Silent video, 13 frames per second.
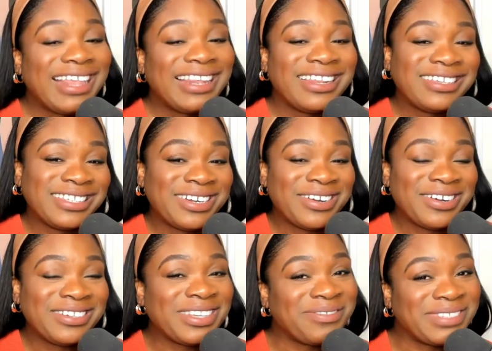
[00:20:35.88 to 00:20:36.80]

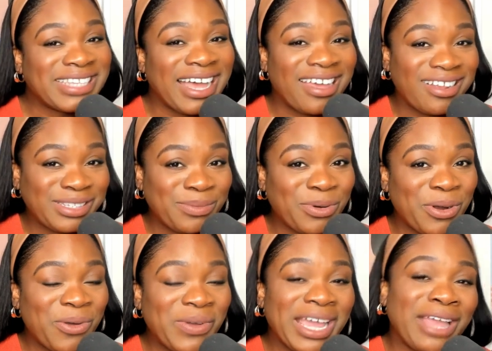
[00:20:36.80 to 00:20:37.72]
Listeners of Side Hustle
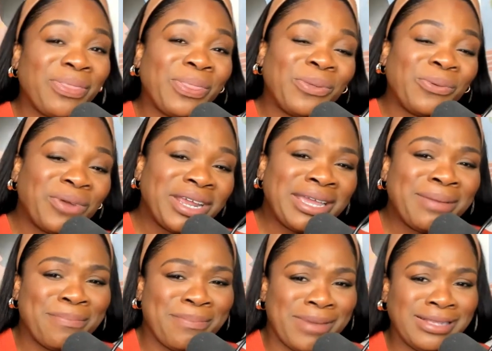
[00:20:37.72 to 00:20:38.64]
Pro get
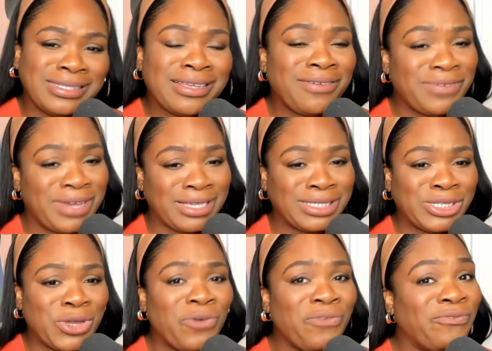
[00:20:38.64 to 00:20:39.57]
three months of
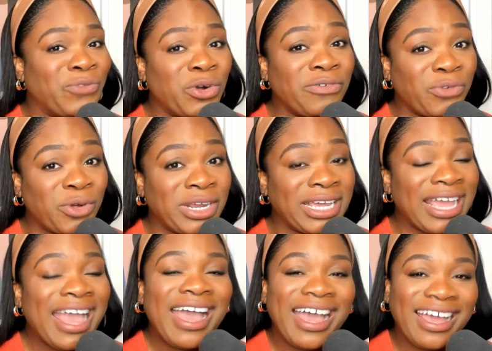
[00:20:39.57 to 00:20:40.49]
Gusto for free
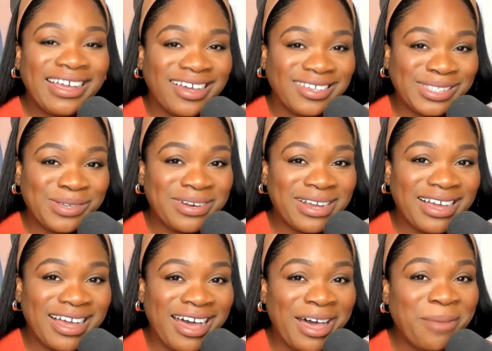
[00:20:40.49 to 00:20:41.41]
at
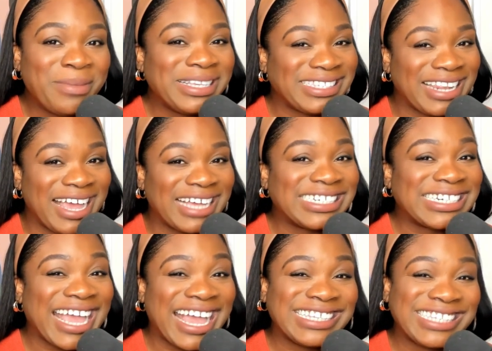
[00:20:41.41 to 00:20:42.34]
gusto.com
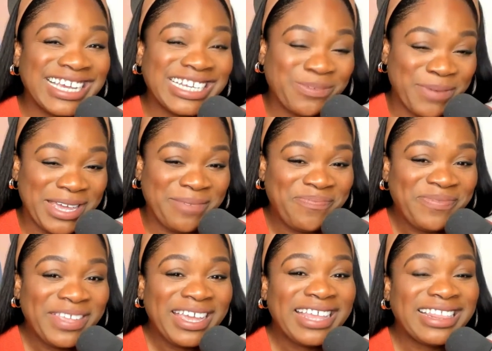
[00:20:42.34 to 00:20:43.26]
slash SHP.
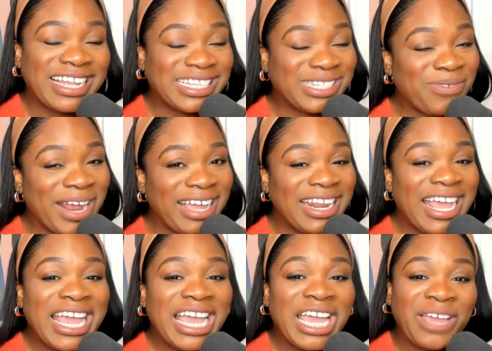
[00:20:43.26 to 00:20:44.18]
That's right.
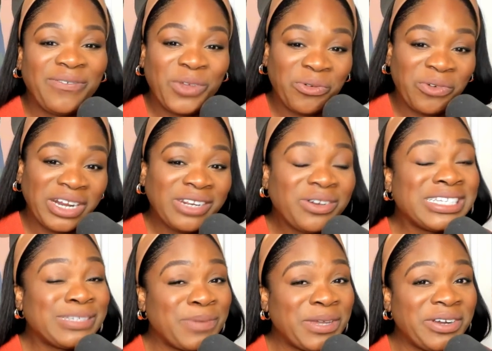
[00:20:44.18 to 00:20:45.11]
If you're ready to
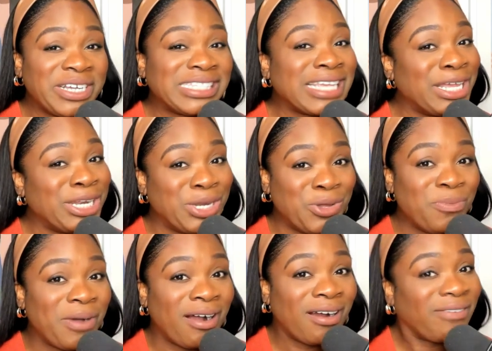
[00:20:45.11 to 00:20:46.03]
experience a new
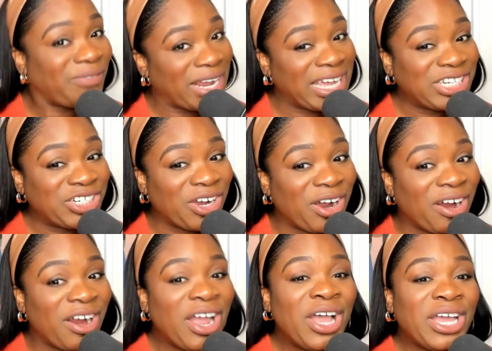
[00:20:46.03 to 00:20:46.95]
bar for
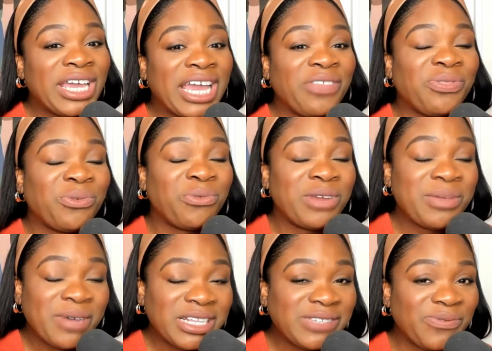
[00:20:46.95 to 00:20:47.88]
HR, get three
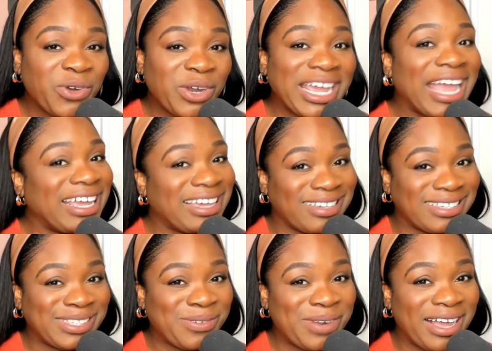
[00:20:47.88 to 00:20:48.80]
months free at
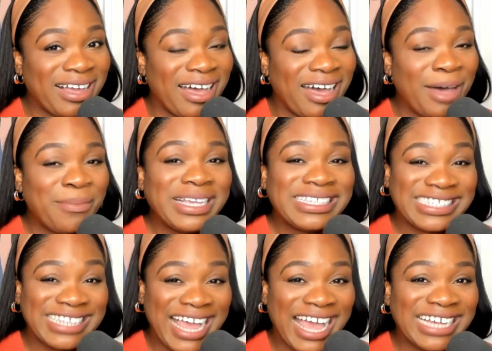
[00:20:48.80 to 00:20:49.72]
gusto.com
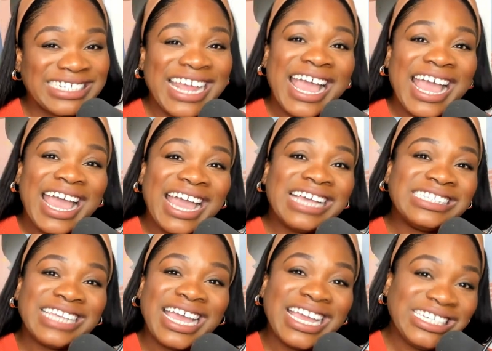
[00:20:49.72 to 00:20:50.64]
slash
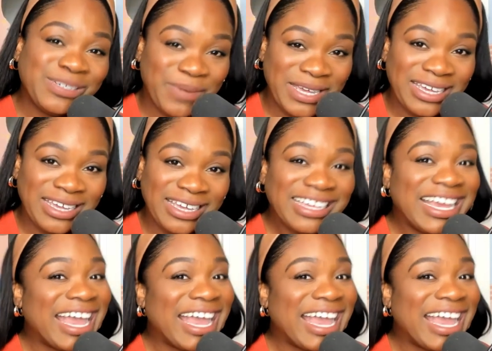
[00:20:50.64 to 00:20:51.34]
SHP.